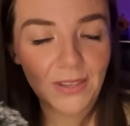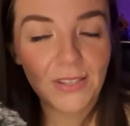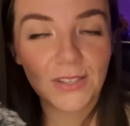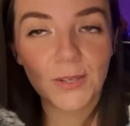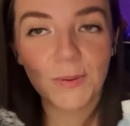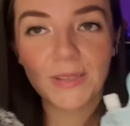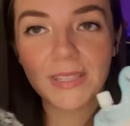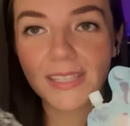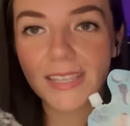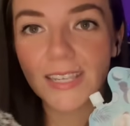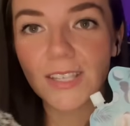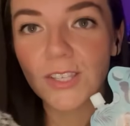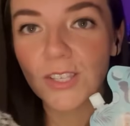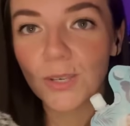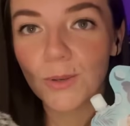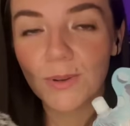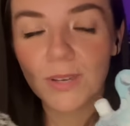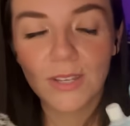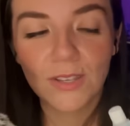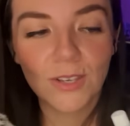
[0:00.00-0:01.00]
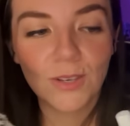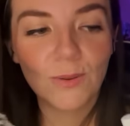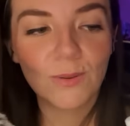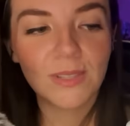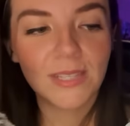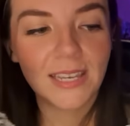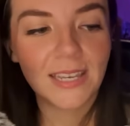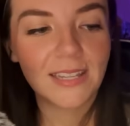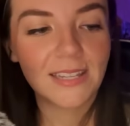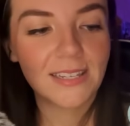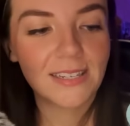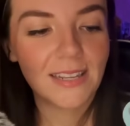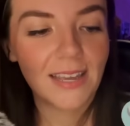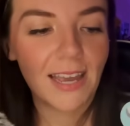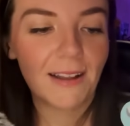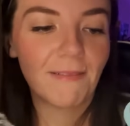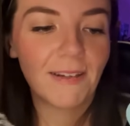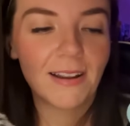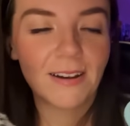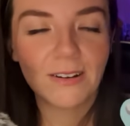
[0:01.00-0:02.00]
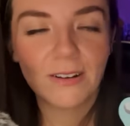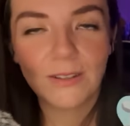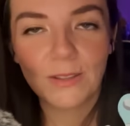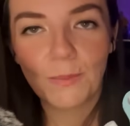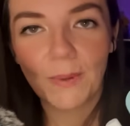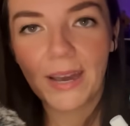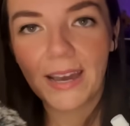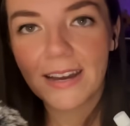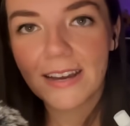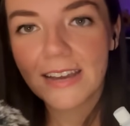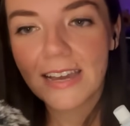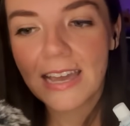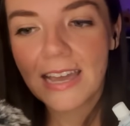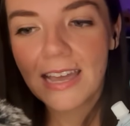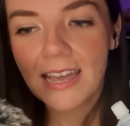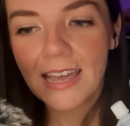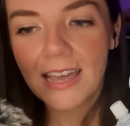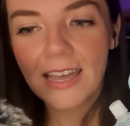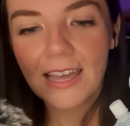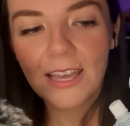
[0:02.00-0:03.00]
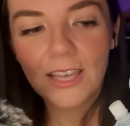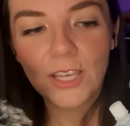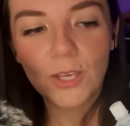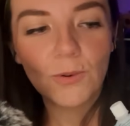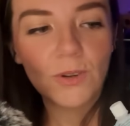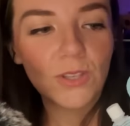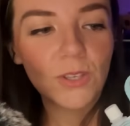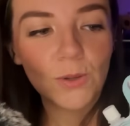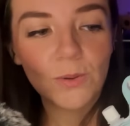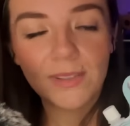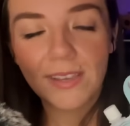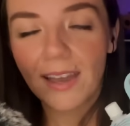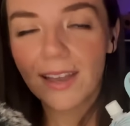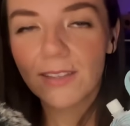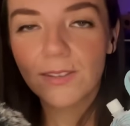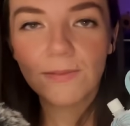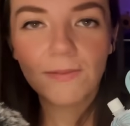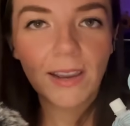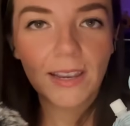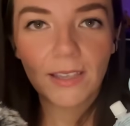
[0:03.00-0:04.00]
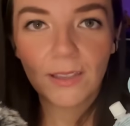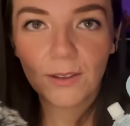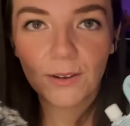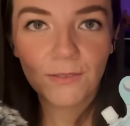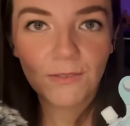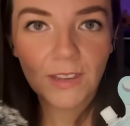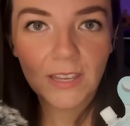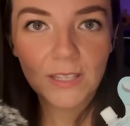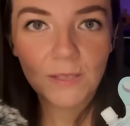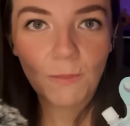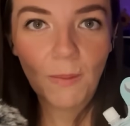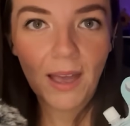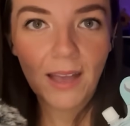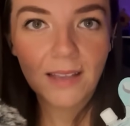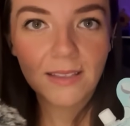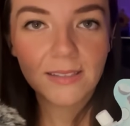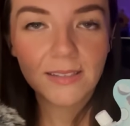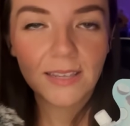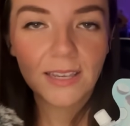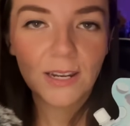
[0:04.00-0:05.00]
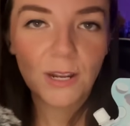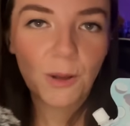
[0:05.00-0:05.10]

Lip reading: So it says you can use it, I read it on the back, you can use it as a regular face mask and